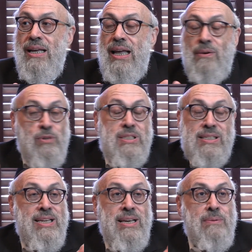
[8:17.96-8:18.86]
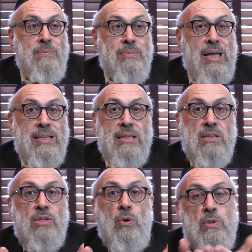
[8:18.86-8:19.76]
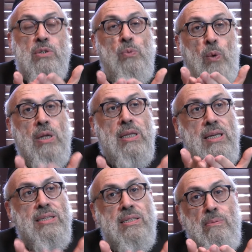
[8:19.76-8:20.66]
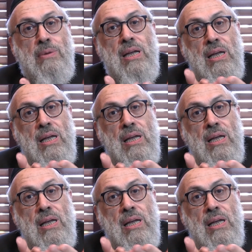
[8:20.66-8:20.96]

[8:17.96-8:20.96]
it would seem that so what is the